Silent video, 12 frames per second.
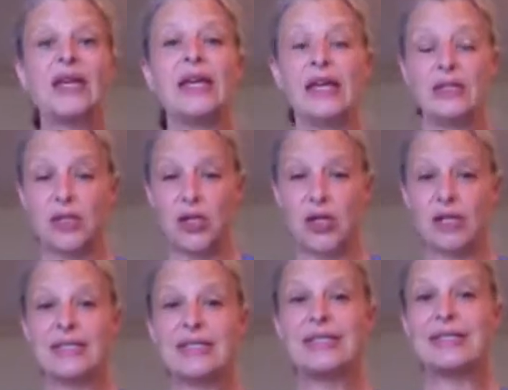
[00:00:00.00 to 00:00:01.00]
is going to
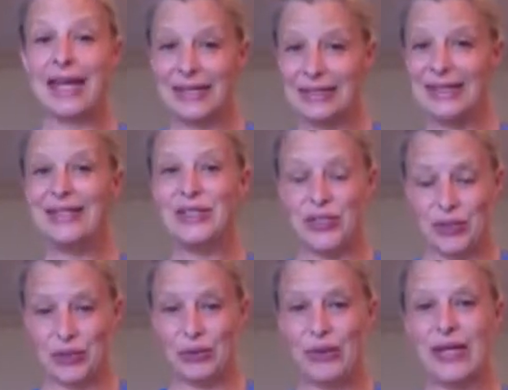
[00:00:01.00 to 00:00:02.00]
settle
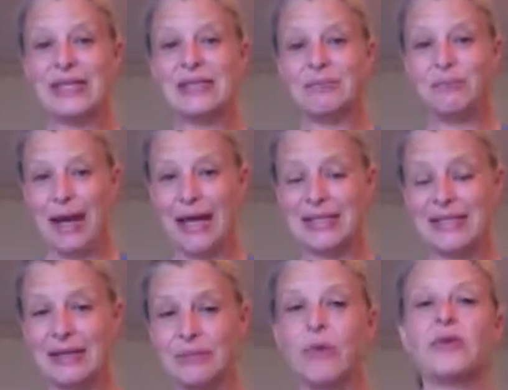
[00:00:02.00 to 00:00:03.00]
into its best
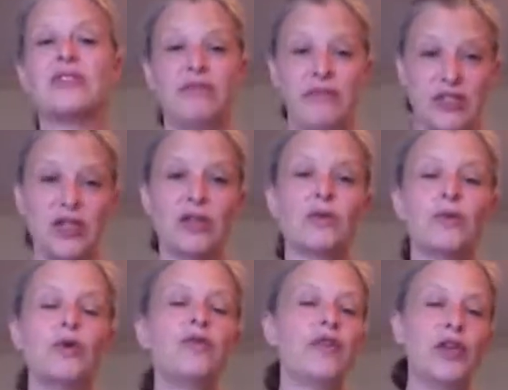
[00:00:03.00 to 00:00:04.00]
and most efficient
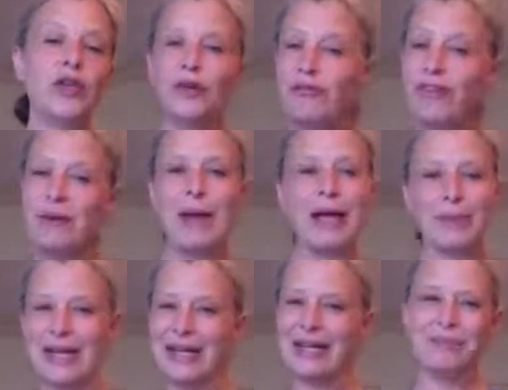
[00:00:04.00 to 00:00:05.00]
groove. And your feedback
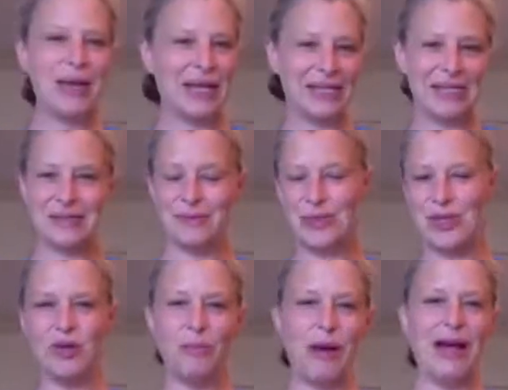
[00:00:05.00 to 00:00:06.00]
mechanisms in
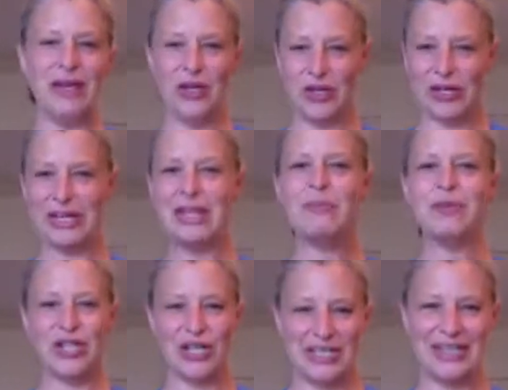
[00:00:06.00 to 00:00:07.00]
your body are going to keep
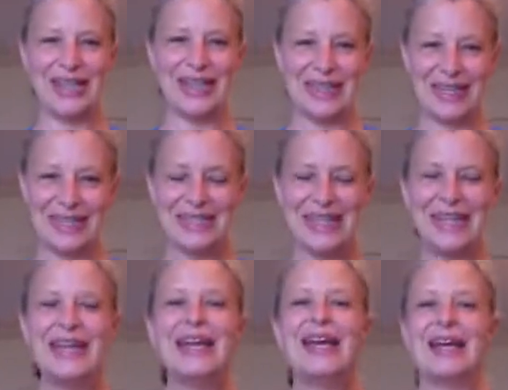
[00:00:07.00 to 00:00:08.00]
adjusting things,
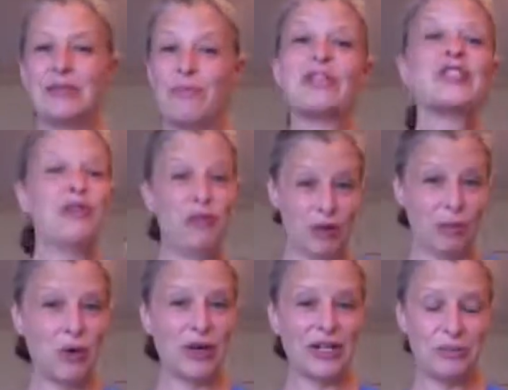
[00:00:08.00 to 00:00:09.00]
especially if you're a
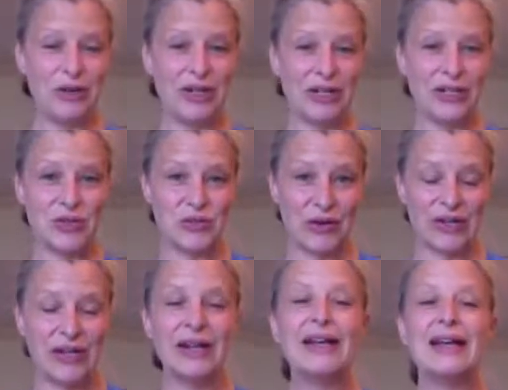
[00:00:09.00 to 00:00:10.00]
more experienced
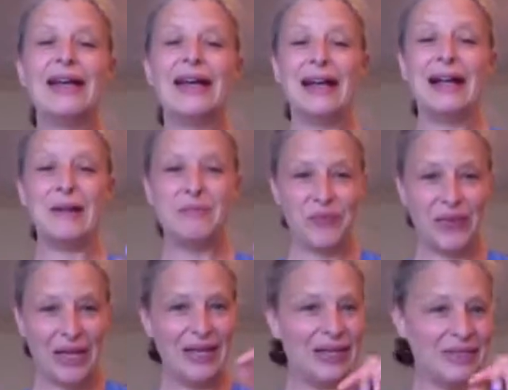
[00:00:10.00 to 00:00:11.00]
runner,
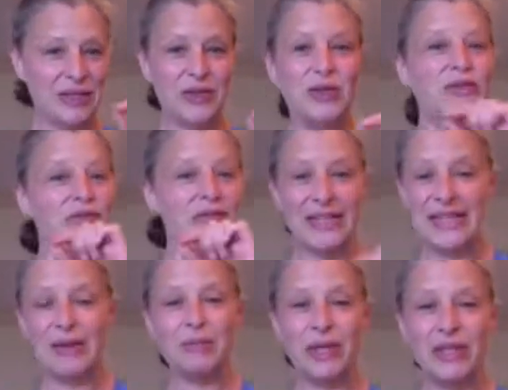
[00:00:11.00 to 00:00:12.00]
until you find
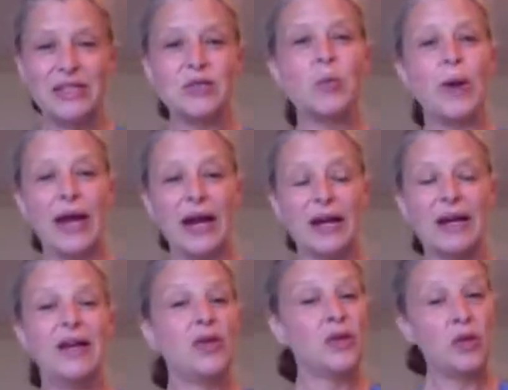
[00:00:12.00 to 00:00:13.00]
that place where
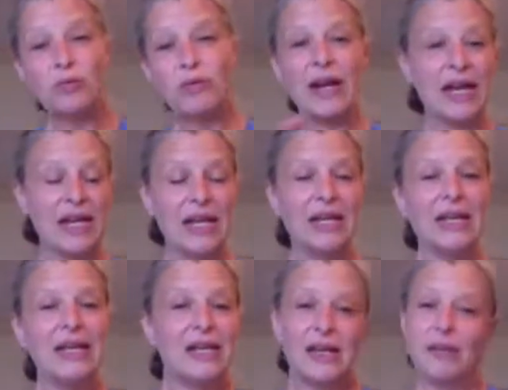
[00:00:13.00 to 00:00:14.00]
you're running
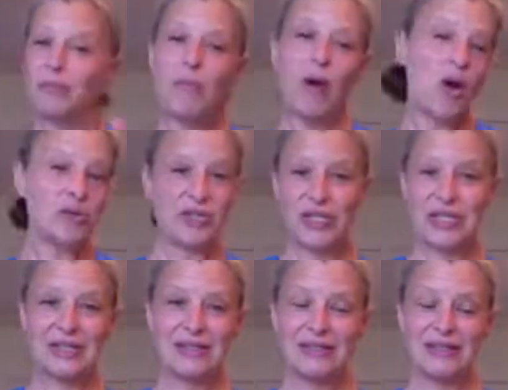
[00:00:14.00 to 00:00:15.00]

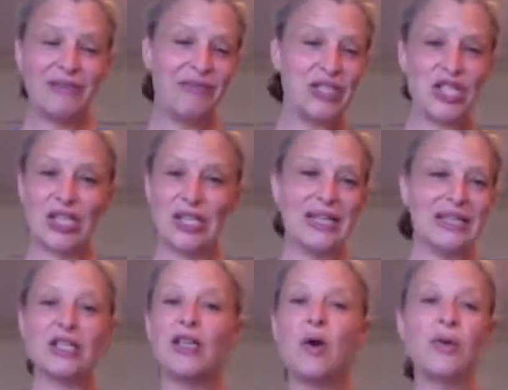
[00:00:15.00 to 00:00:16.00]
most efficiently at
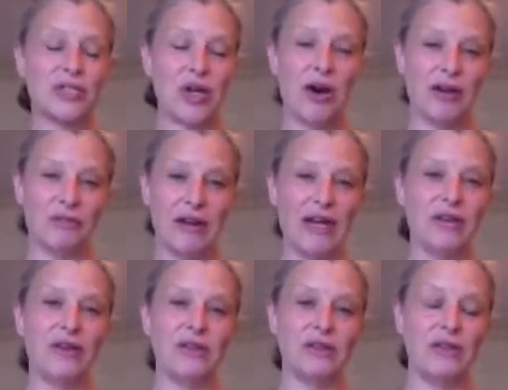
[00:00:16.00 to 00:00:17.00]
the lowest heart rate
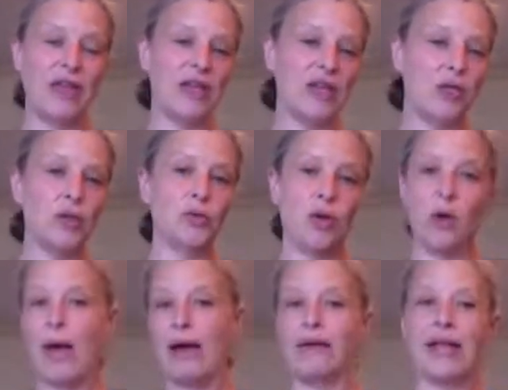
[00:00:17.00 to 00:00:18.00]
that you know
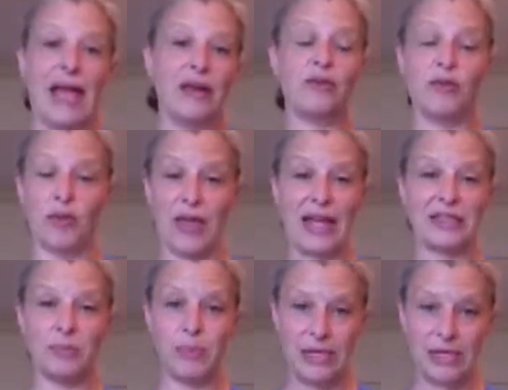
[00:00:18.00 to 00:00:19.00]
how to get for that
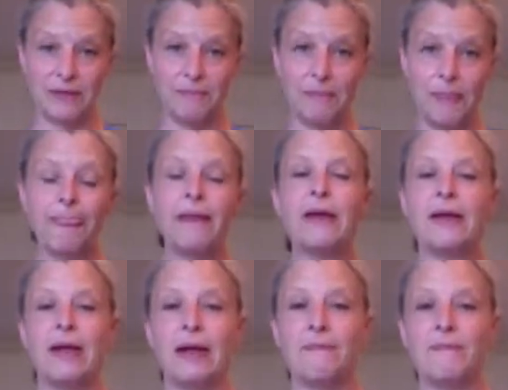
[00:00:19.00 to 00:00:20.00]
speed.
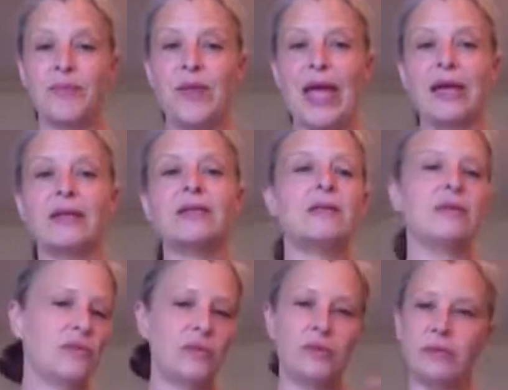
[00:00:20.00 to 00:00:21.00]
And
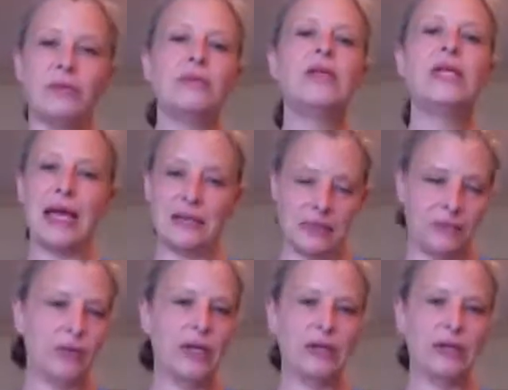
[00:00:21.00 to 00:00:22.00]
yes,
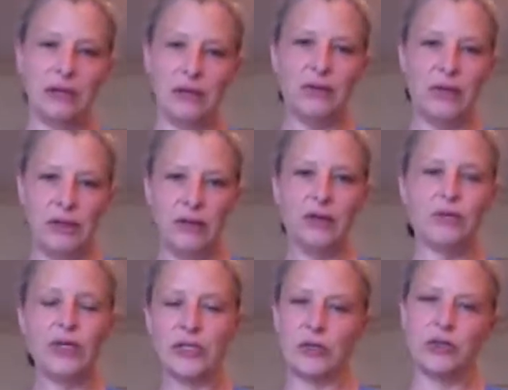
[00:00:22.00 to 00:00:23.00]
when in the
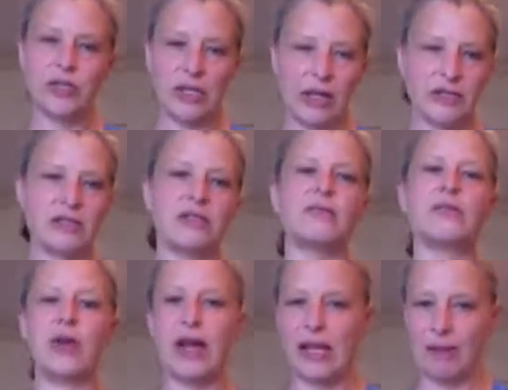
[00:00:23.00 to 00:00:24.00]
research that Hutchinson was
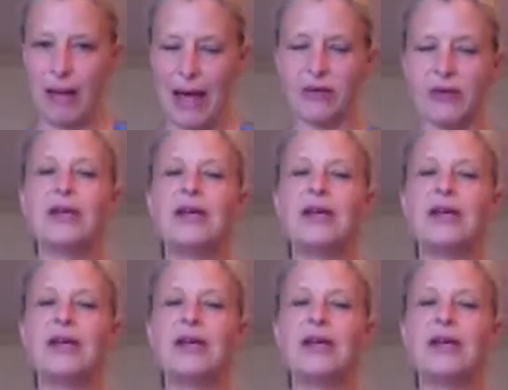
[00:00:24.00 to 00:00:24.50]
writing about,